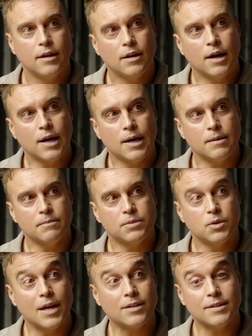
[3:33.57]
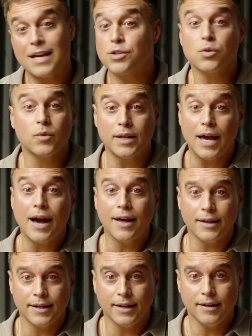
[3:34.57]
Wow. So that's the
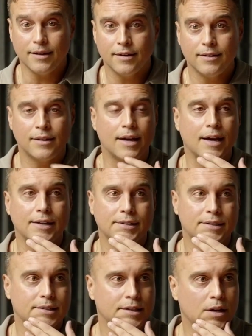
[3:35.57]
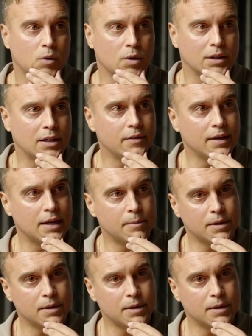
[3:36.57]
reality that, we're living in.